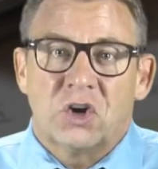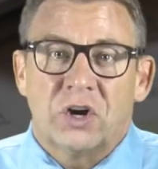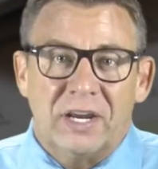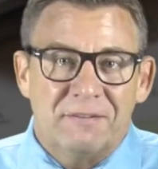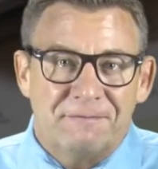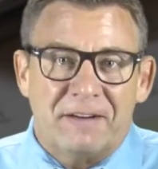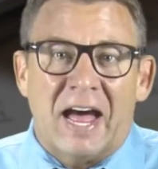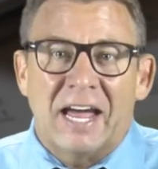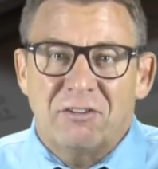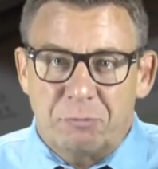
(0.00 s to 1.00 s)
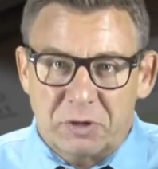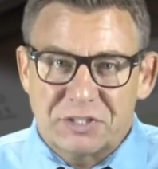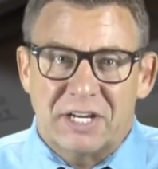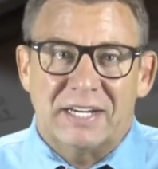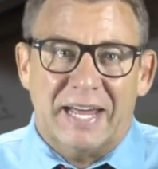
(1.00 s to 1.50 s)
earning
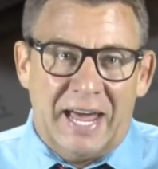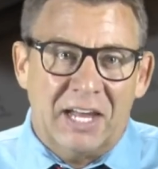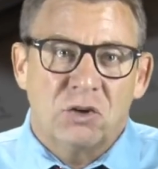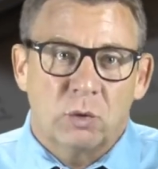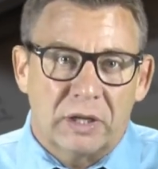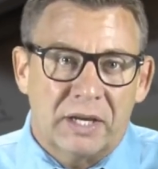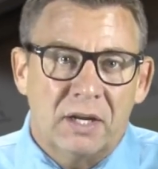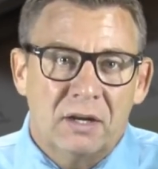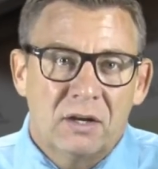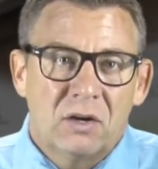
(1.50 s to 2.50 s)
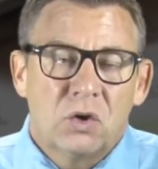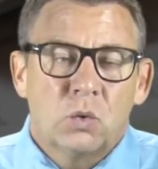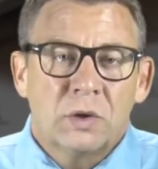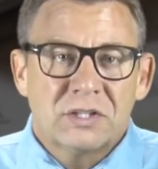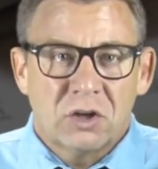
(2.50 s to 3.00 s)
5% annually
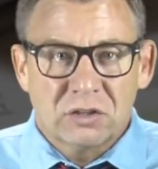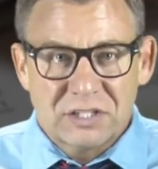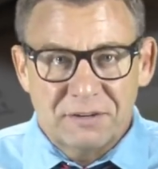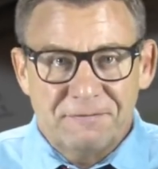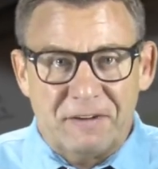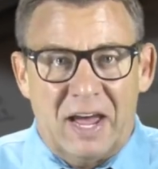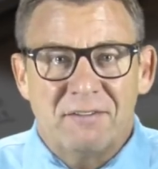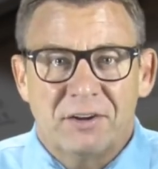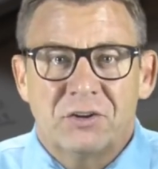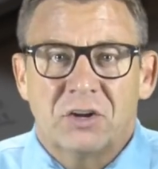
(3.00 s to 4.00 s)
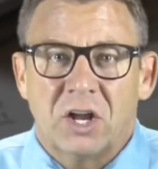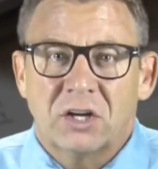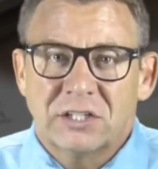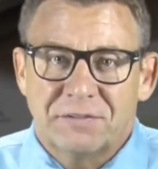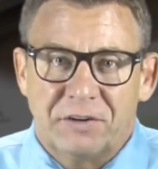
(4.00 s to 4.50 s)
results in
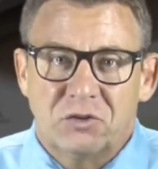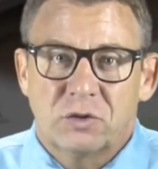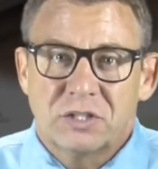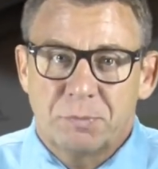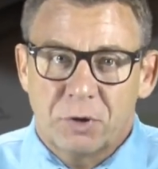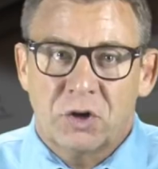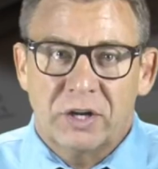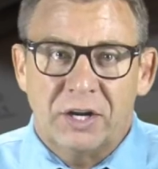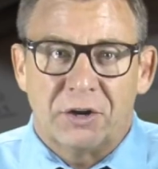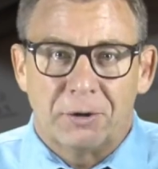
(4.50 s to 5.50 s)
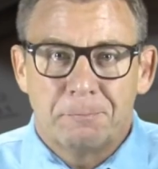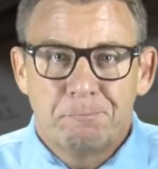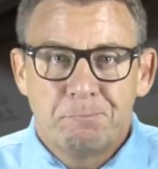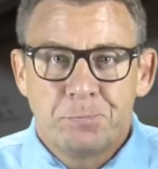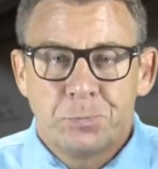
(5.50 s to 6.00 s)
$500 of interest per year.
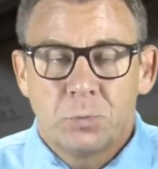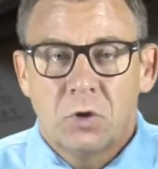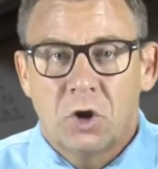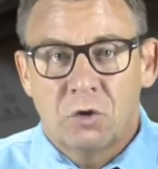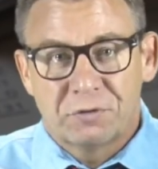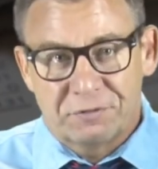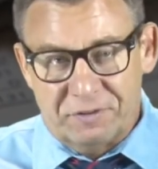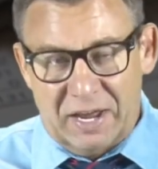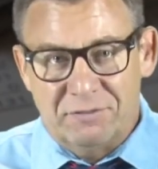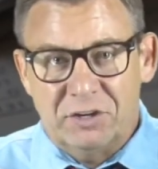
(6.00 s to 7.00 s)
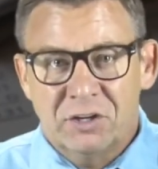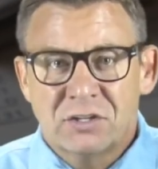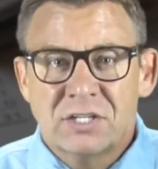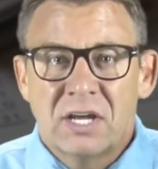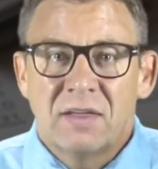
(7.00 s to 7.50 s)
Over 5
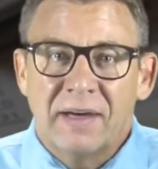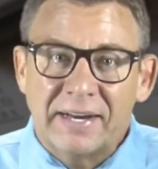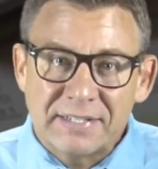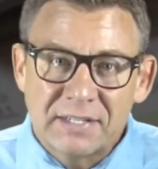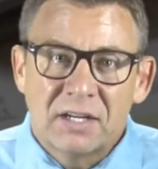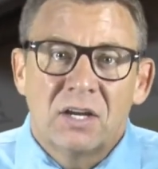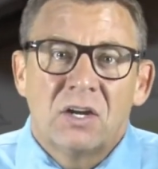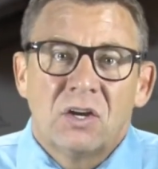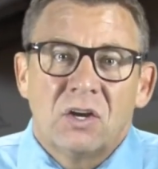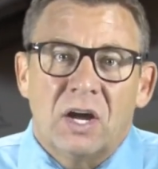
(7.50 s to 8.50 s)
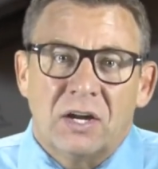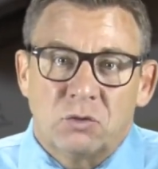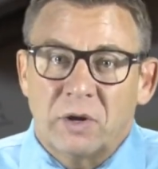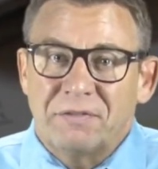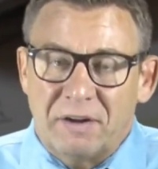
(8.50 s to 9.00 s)
years, that's
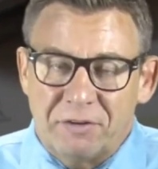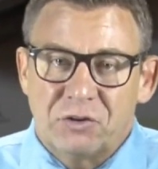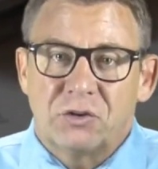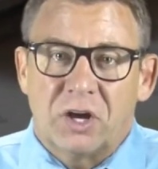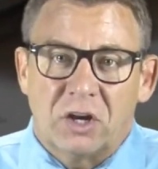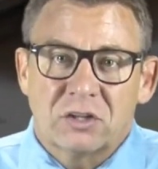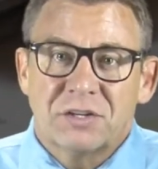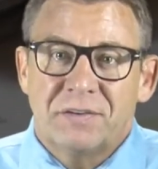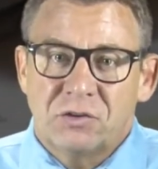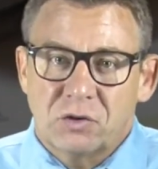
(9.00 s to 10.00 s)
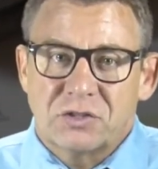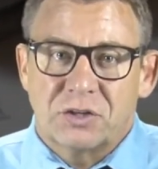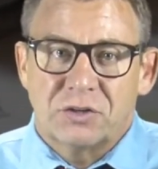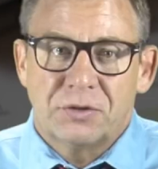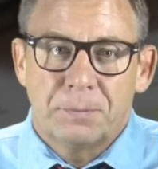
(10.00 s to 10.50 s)
$2,500 of interest
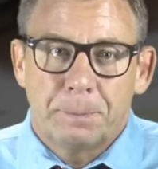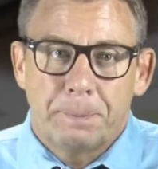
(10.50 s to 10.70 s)
earned.